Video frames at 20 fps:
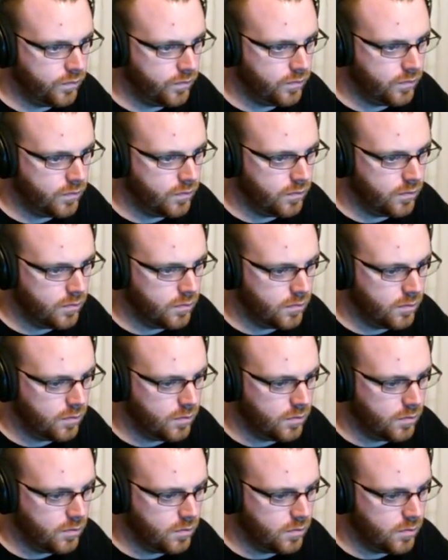
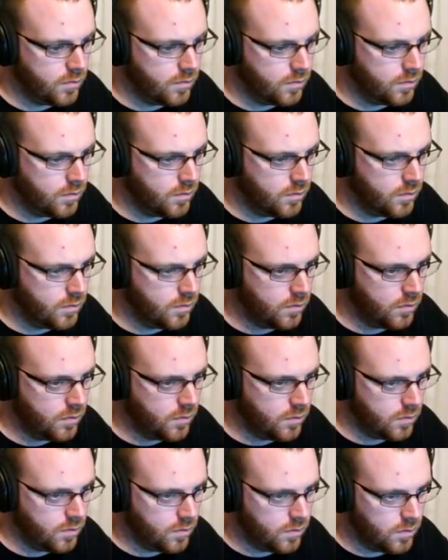
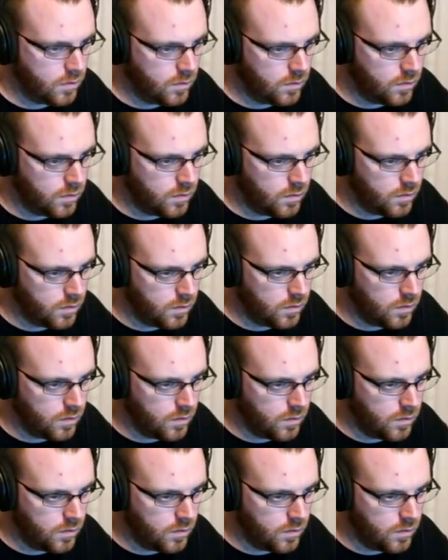[no speech]